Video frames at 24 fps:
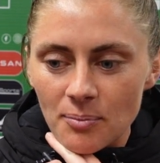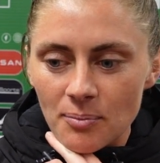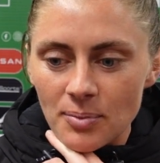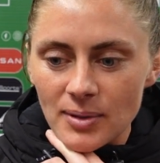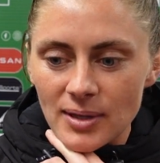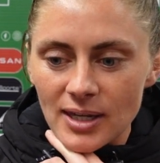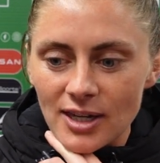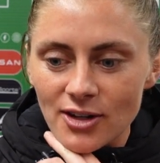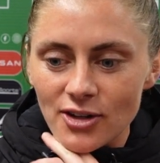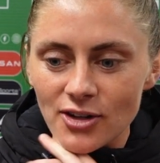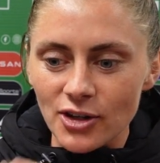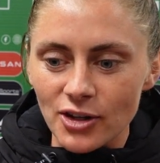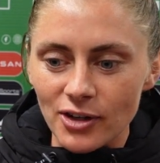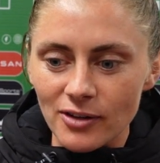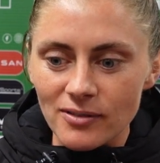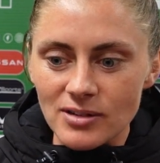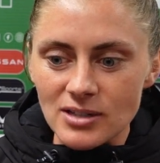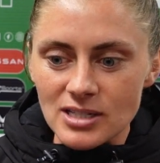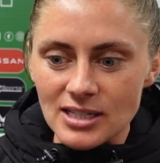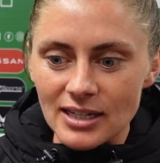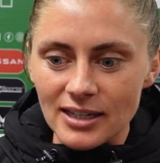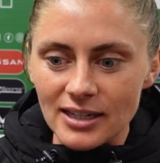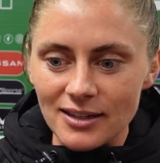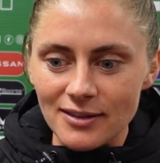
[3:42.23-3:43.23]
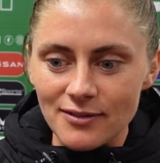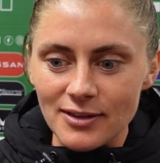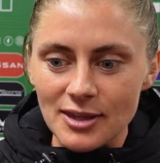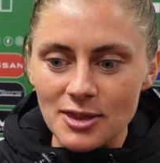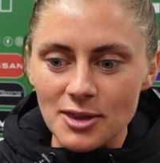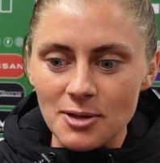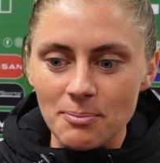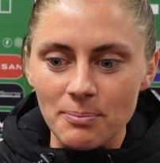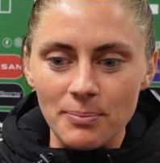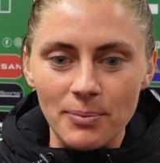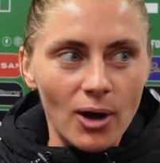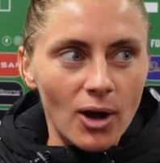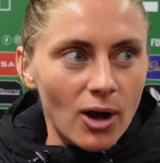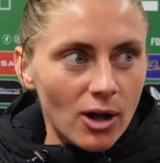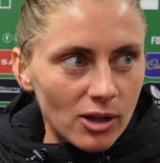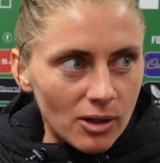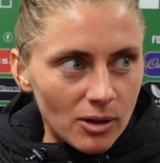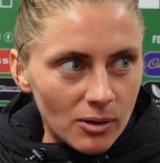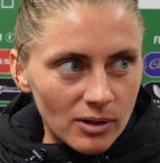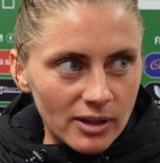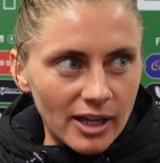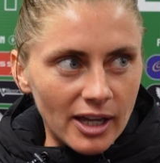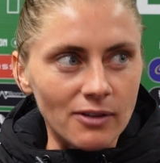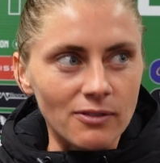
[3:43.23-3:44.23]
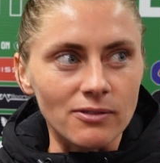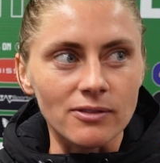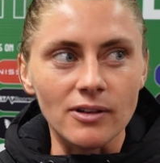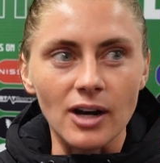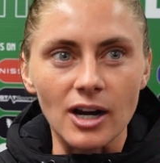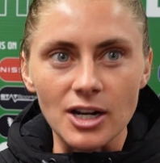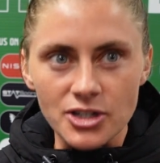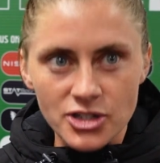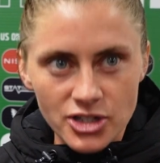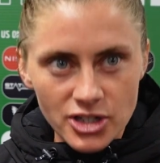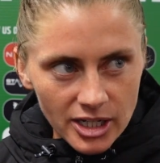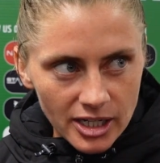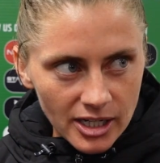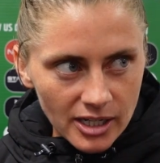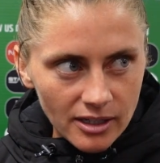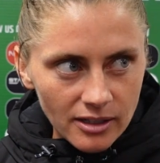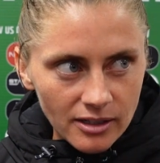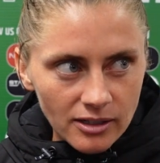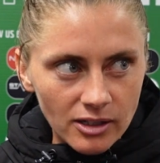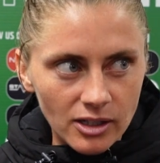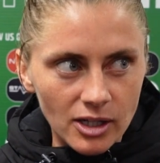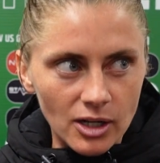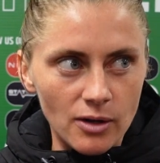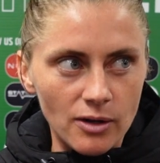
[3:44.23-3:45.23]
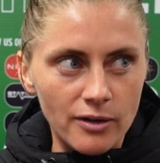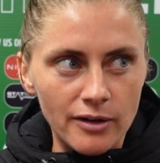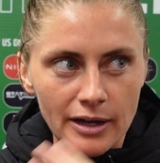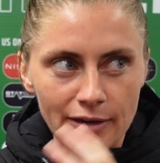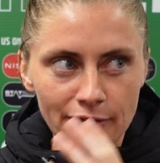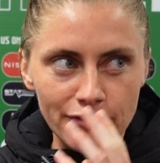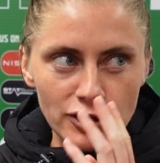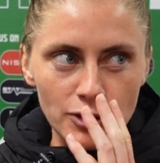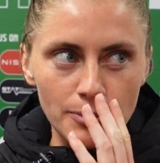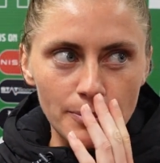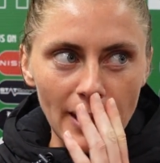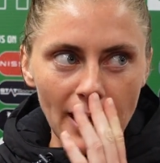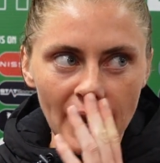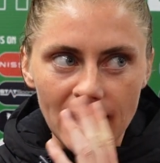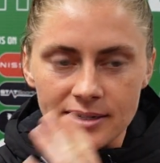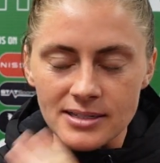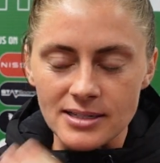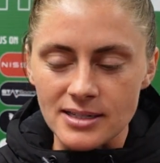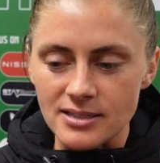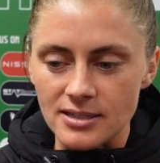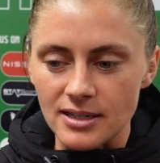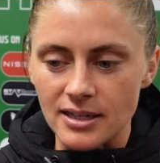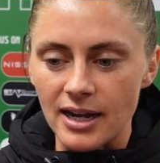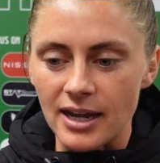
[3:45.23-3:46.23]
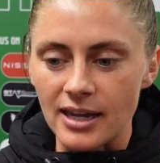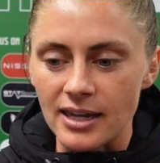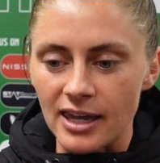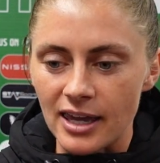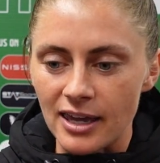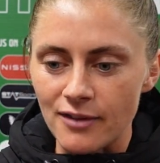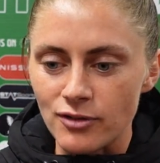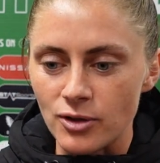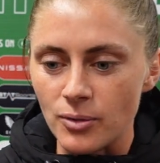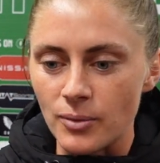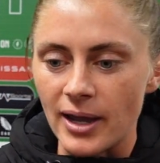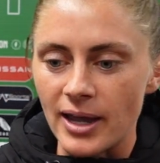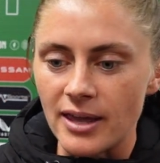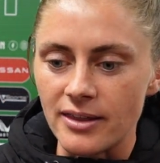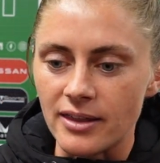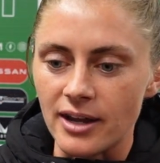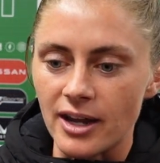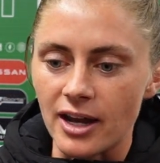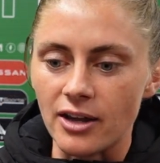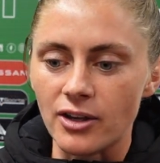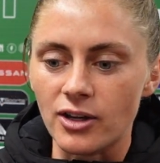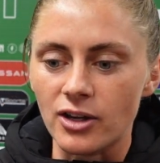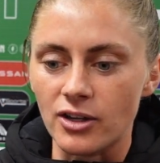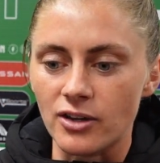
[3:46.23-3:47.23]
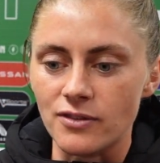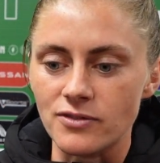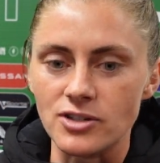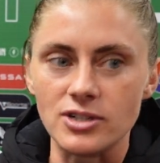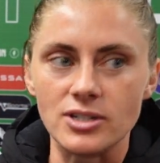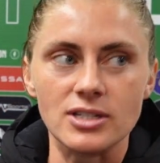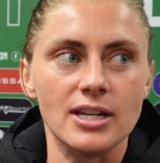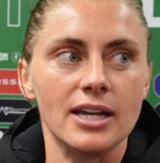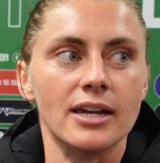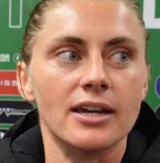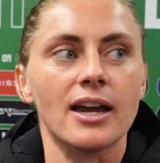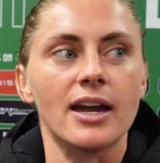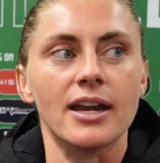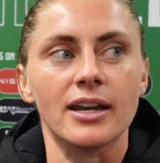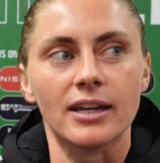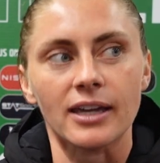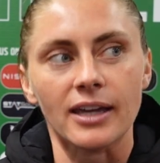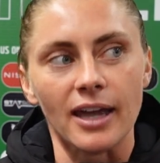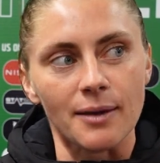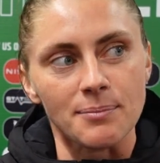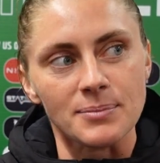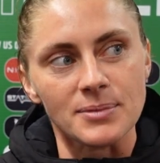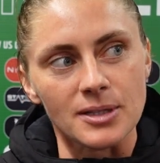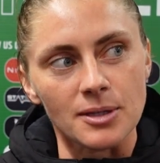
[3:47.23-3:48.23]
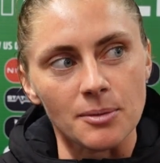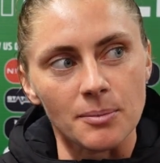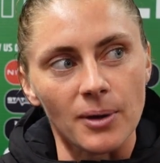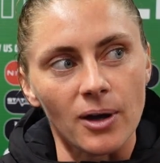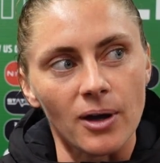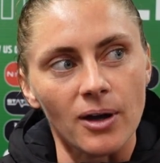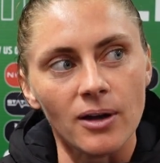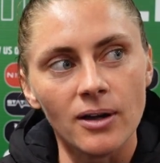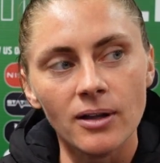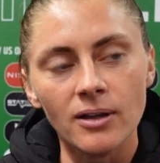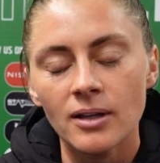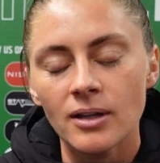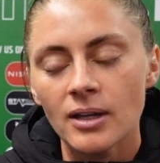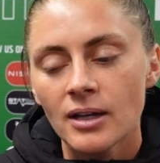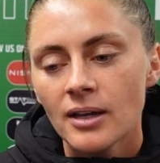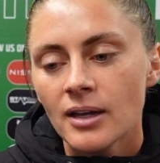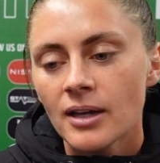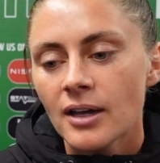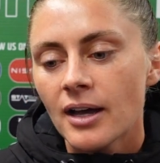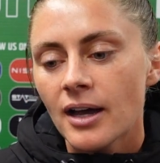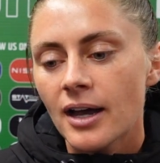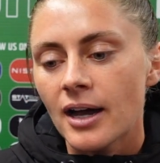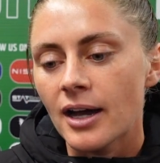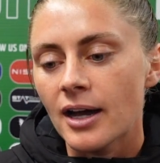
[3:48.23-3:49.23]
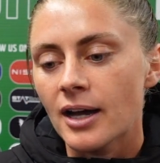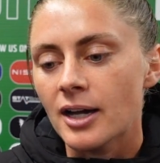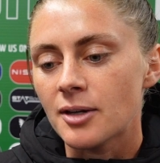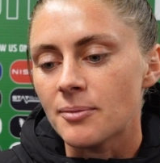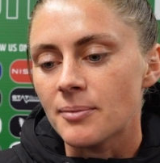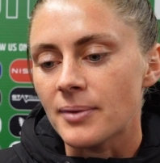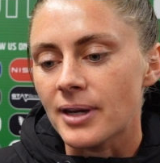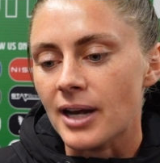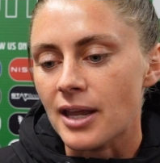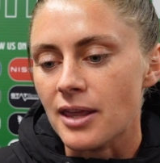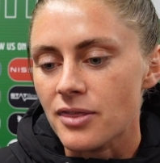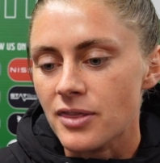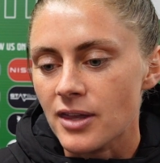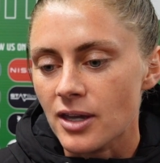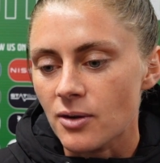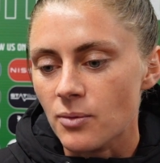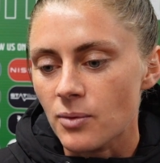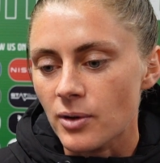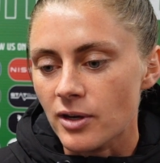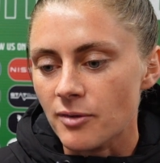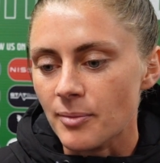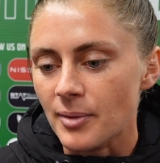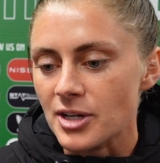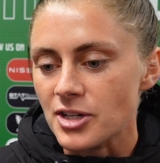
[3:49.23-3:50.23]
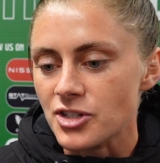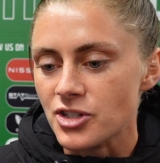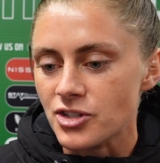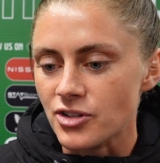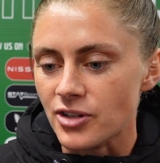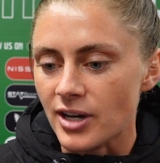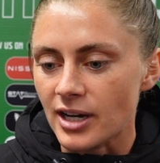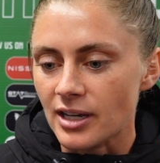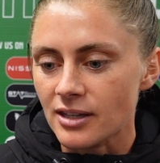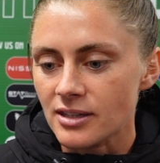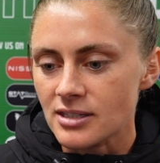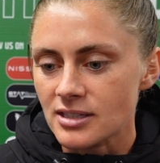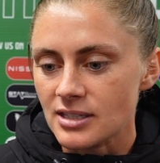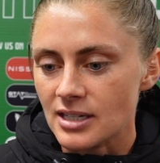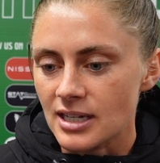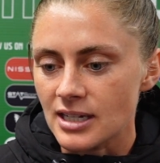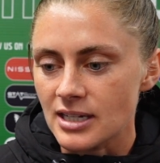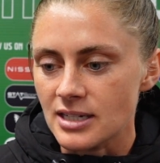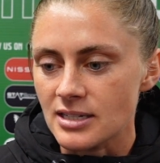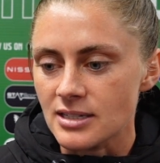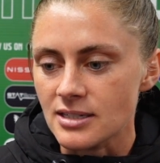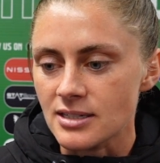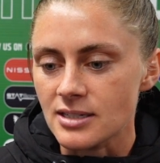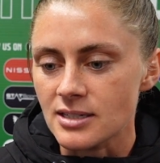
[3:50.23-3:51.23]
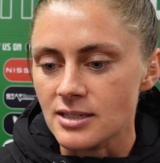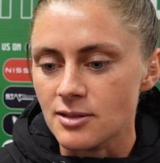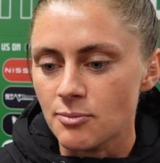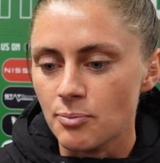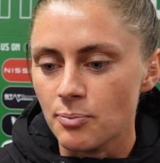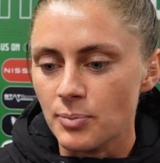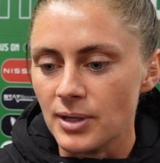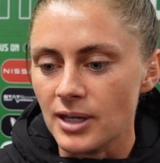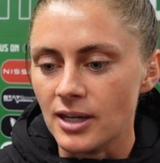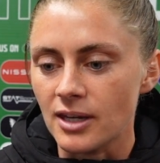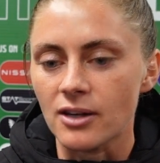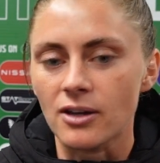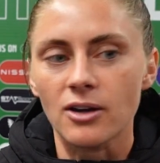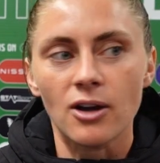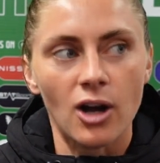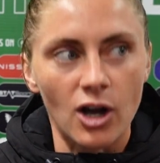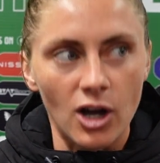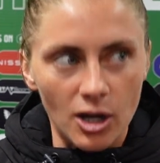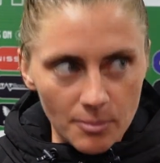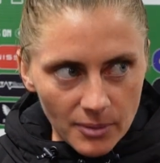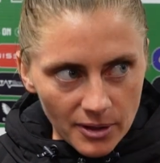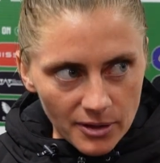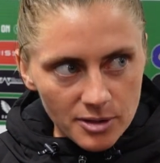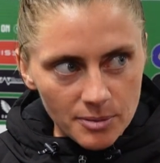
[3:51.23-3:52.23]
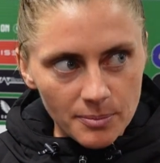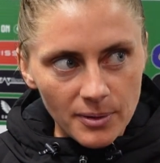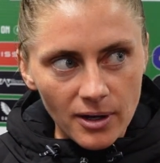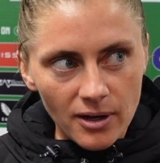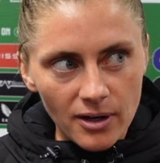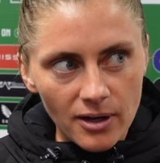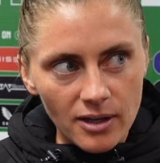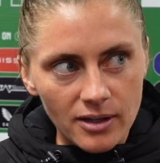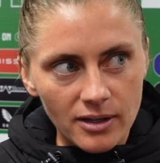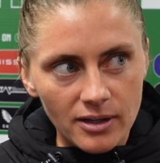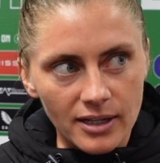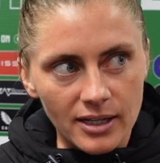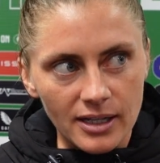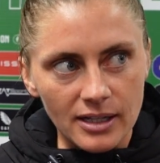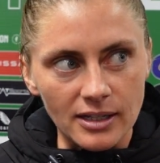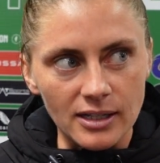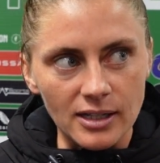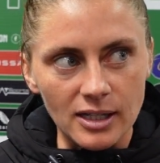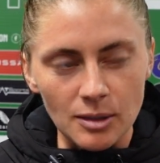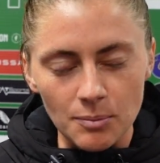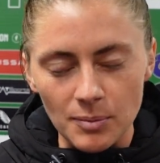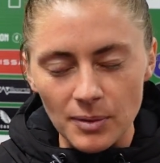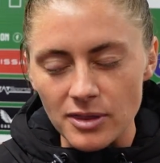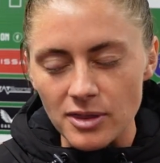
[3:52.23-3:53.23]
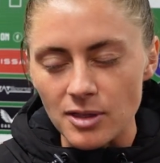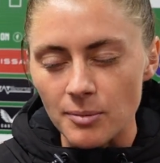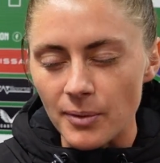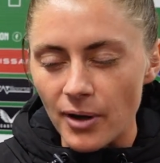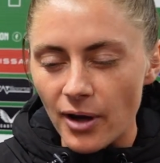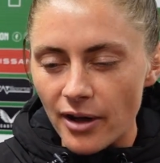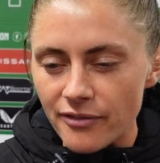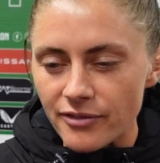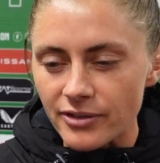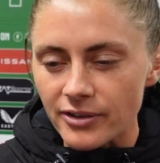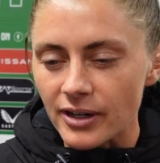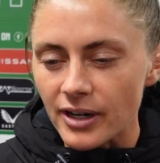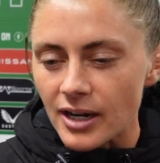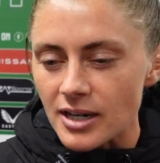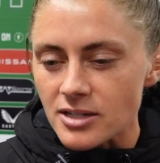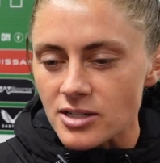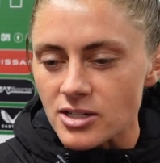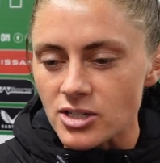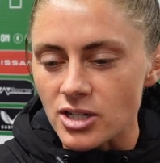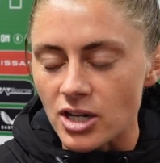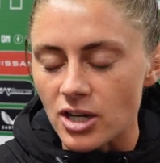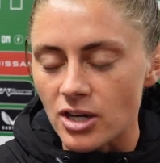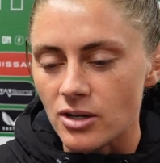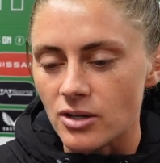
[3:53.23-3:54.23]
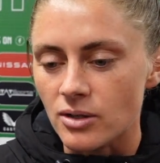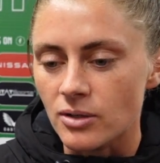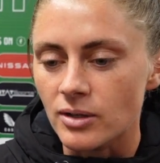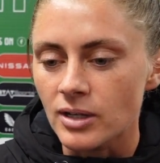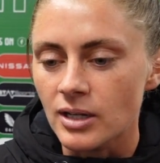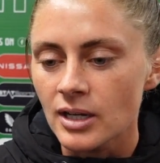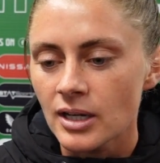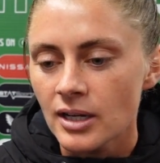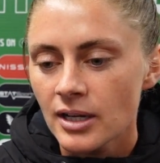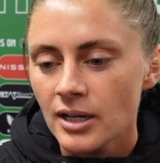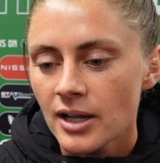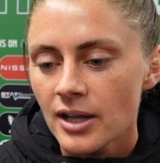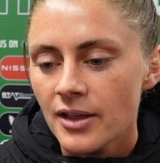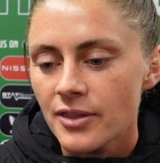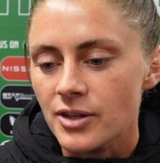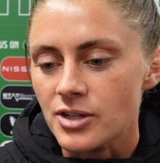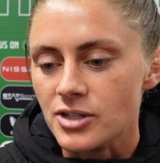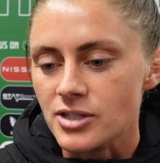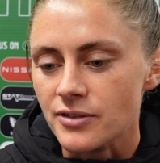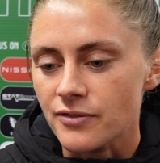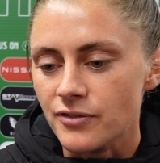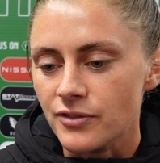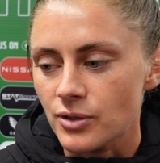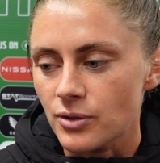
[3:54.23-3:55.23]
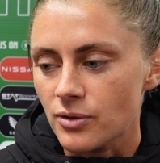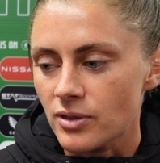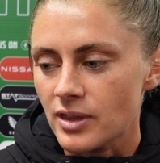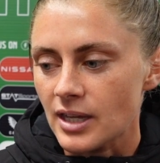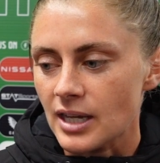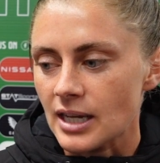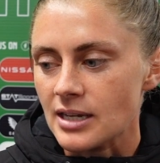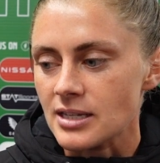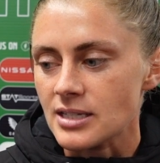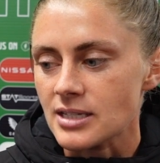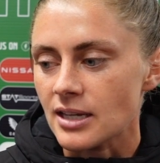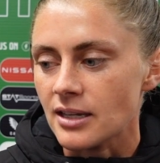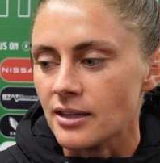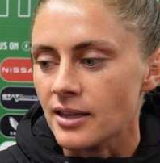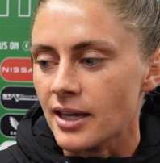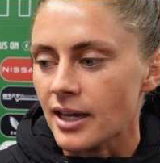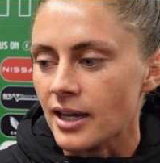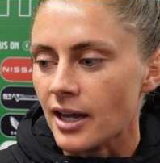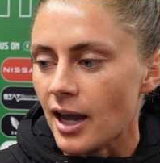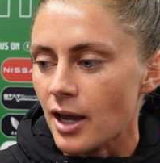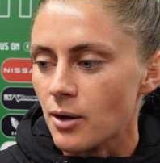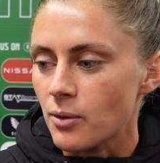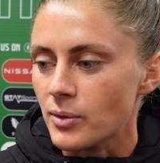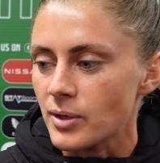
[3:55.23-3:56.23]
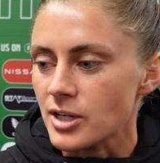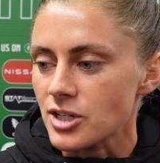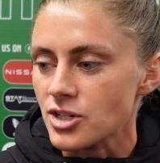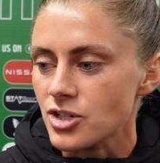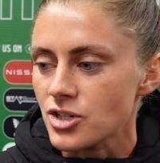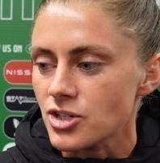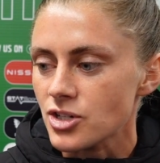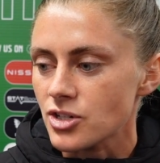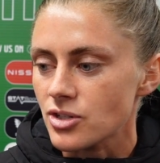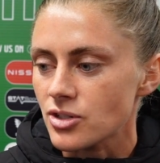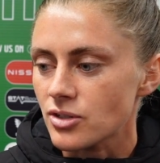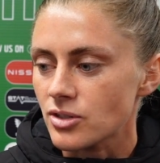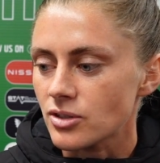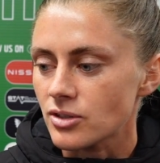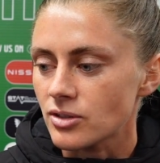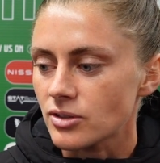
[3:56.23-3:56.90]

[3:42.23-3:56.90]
being nervous and giving the ball, like rushing, you know, a few passes that I gave away that I could have just like kind of kept the ball. And I think one of my strengths is being calm on the ball and keeping the ball for us. So there's a few things that like I wish